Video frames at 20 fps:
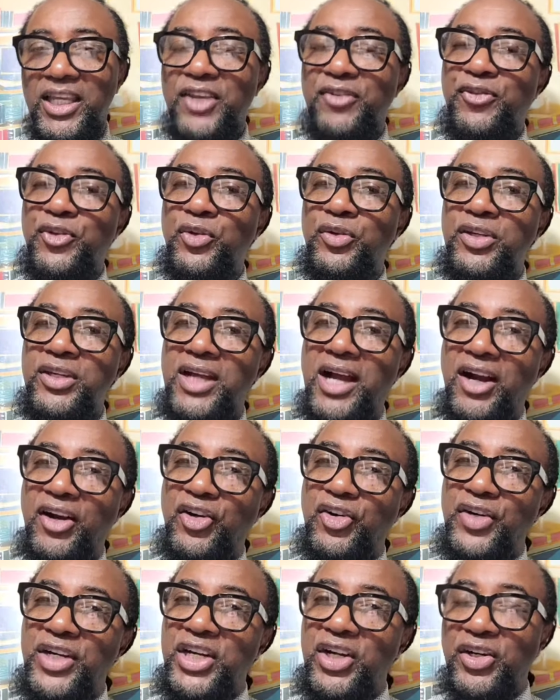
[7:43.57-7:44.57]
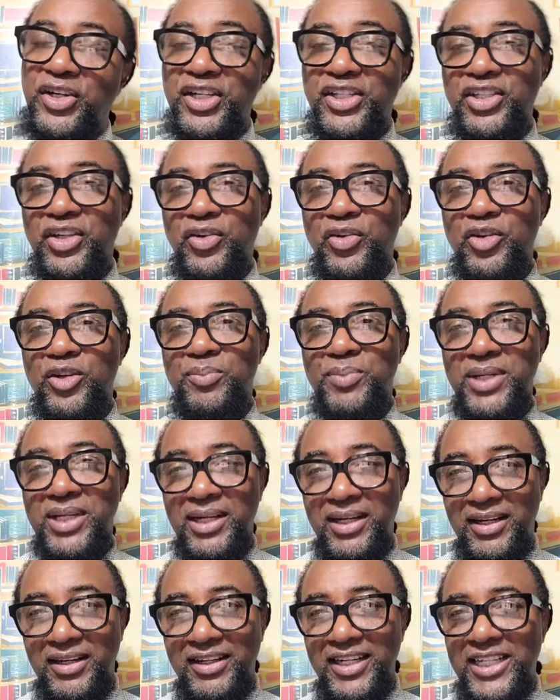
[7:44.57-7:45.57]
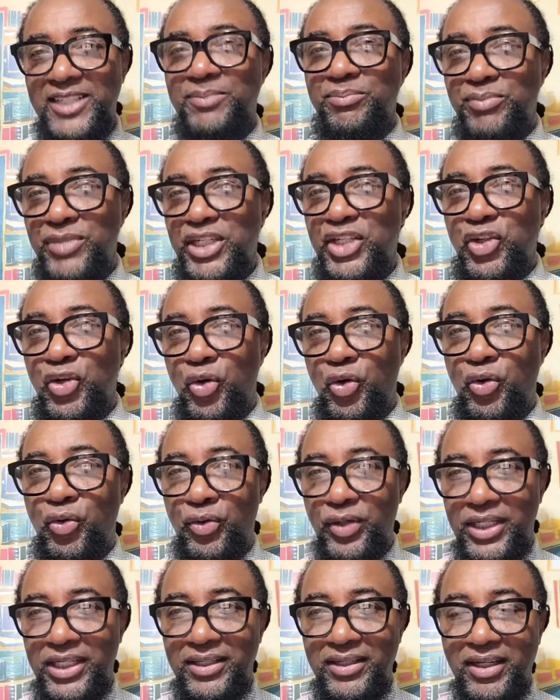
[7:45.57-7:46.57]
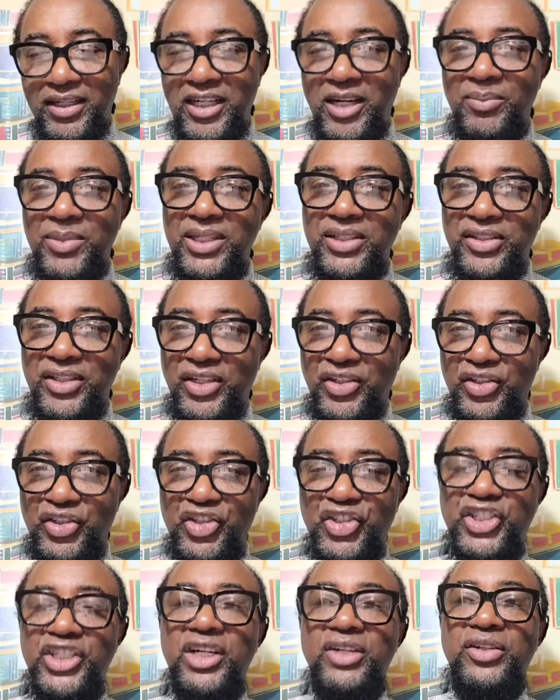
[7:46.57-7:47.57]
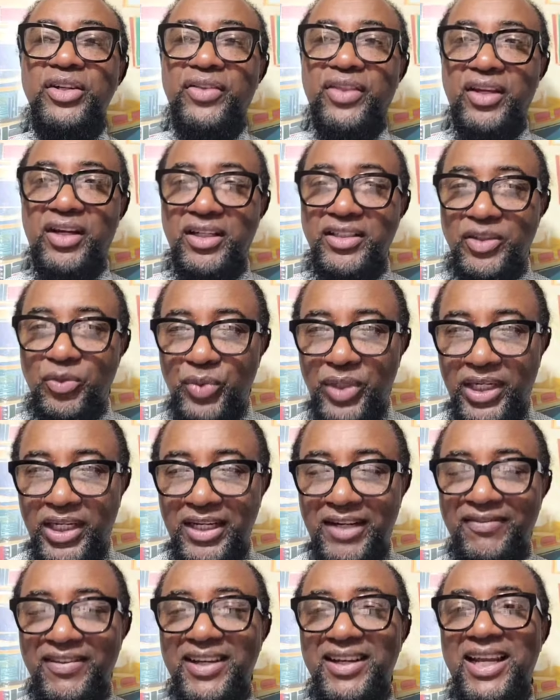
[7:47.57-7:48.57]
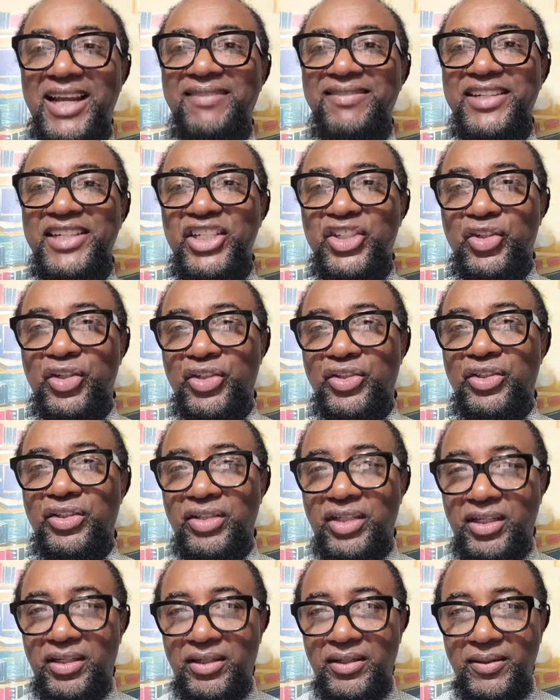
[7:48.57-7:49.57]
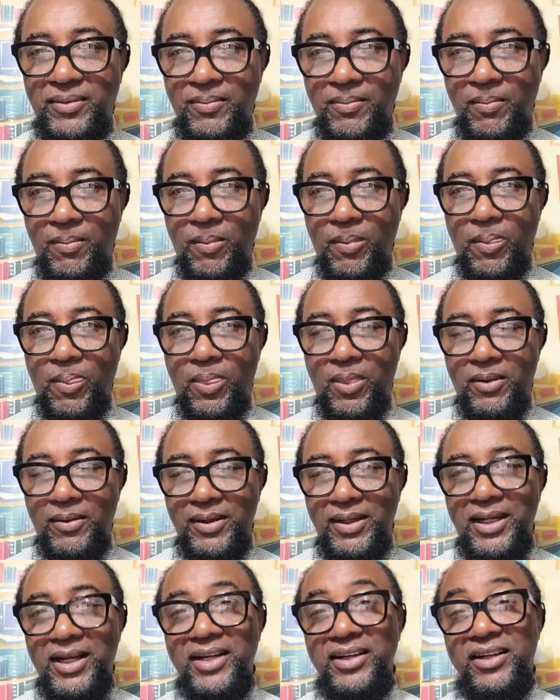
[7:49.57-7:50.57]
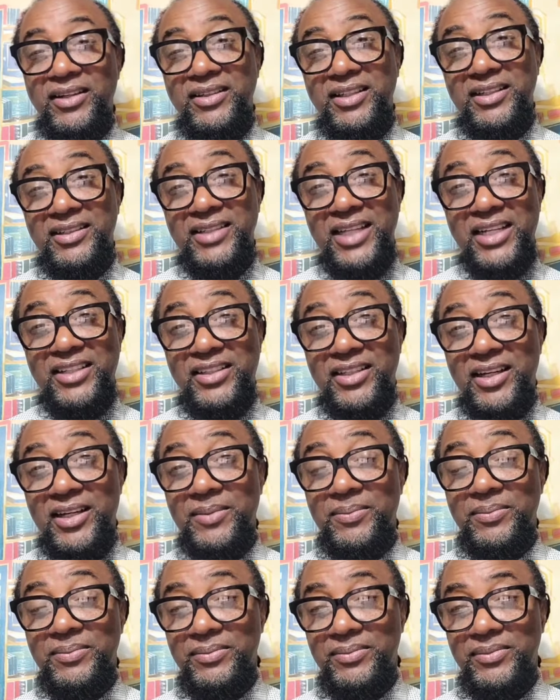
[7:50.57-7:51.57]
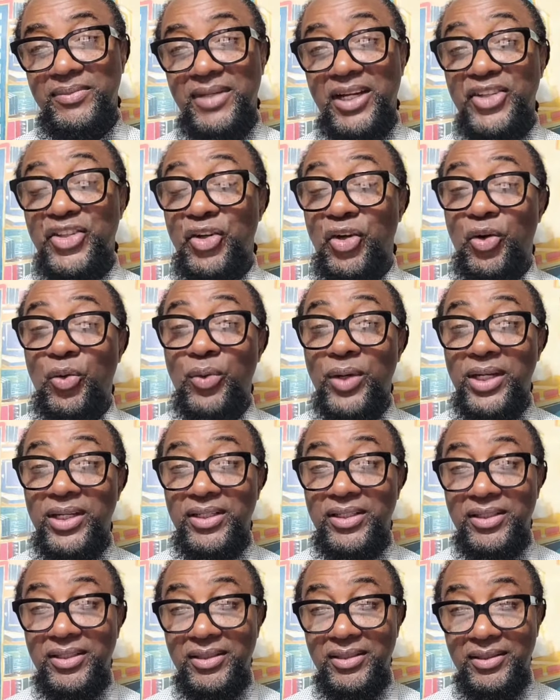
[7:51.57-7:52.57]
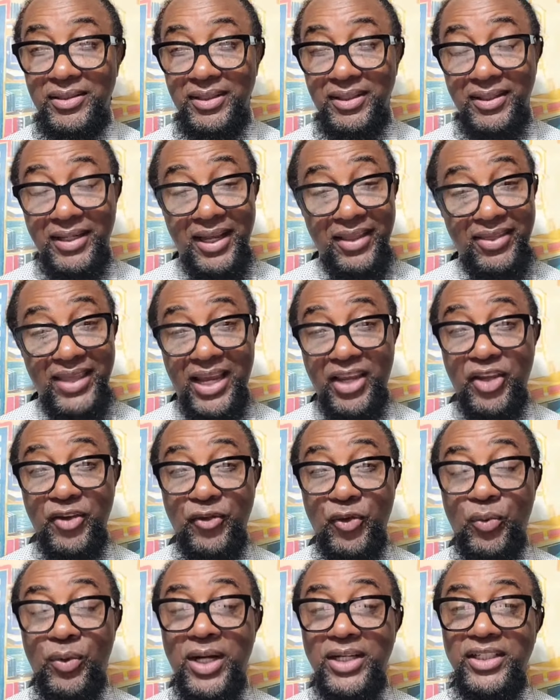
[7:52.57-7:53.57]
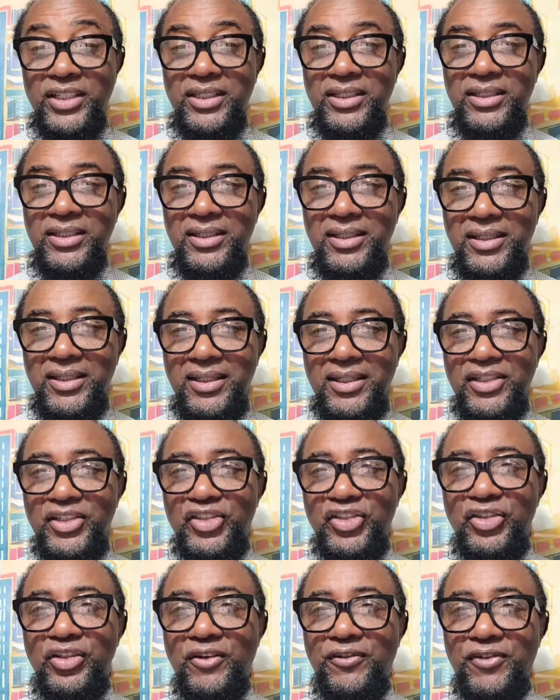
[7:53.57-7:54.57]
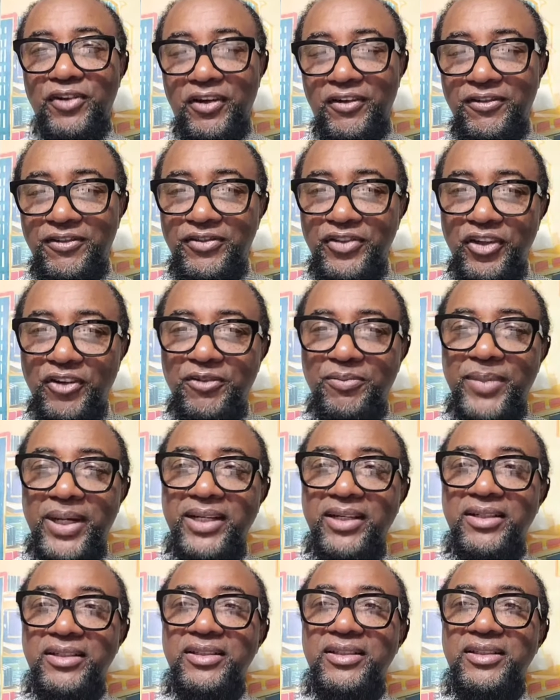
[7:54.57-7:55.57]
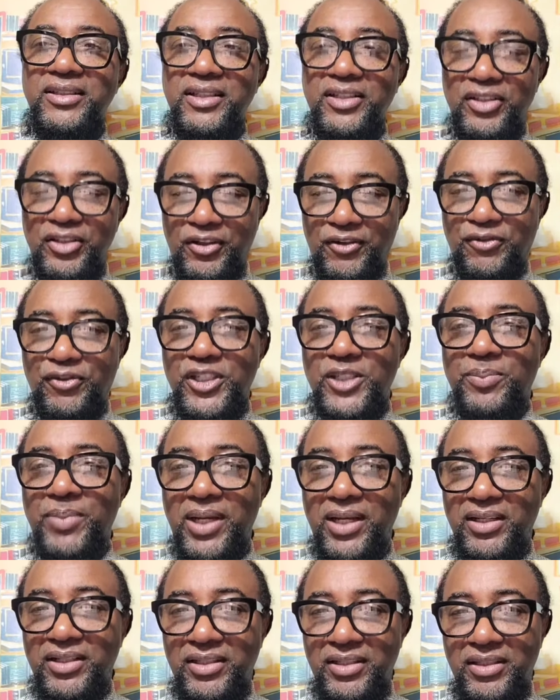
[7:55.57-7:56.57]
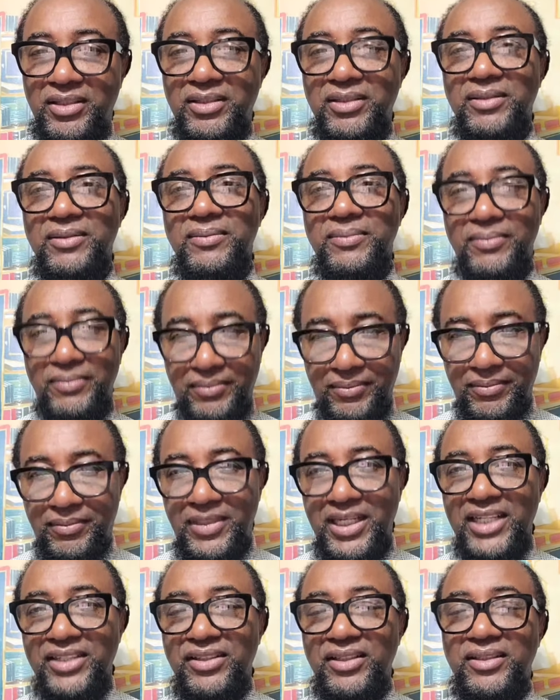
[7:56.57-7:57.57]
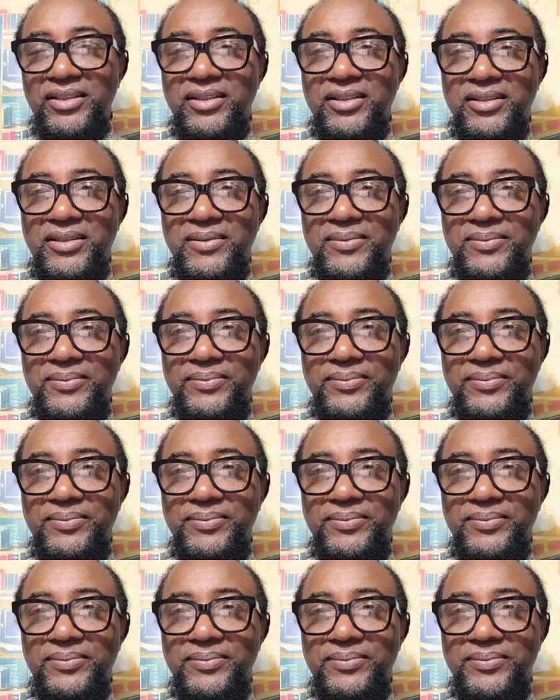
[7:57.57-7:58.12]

If you agree or disagree with me, let me know in the comment section. Share your thoughts and we can have a lively discussion there. And until next time, as always, I thank you for watching. Enough love, enough manners, enough respects. Blessings.